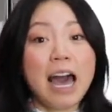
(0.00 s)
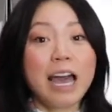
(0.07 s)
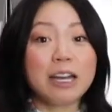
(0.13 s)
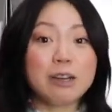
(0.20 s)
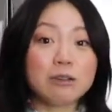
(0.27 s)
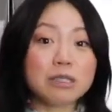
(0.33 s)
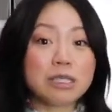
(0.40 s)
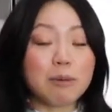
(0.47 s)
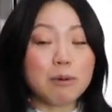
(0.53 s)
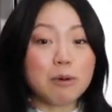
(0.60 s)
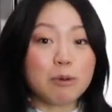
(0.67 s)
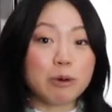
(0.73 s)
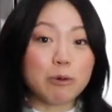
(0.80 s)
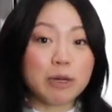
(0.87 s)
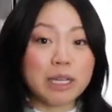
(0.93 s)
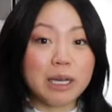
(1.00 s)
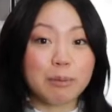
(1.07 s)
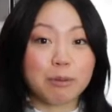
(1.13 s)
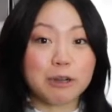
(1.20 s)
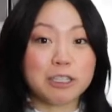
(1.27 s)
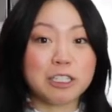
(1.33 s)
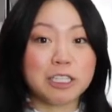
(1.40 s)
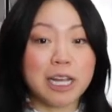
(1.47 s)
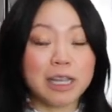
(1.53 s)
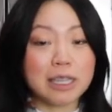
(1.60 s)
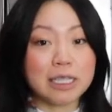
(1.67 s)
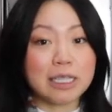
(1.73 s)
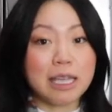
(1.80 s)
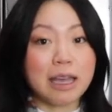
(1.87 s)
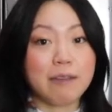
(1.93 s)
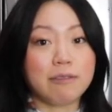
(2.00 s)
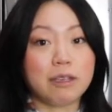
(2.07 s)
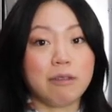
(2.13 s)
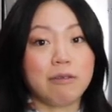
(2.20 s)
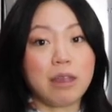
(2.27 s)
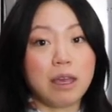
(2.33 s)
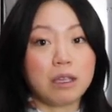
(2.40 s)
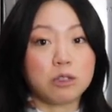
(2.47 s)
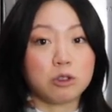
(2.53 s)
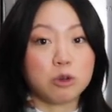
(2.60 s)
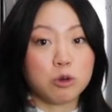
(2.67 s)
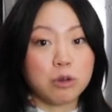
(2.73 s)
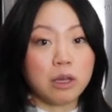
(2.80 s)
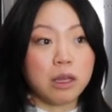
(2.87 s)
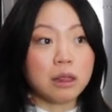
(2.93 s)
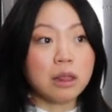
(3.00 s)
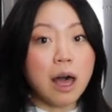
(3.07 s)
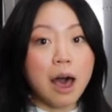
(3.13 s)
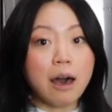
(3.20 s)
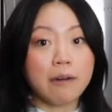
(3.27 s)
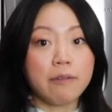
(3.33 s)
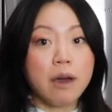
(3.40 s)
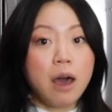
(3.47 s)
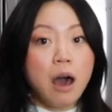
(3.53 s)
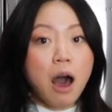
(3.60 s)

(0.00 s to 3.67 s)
I know someone would really appreciate this gift if they truly love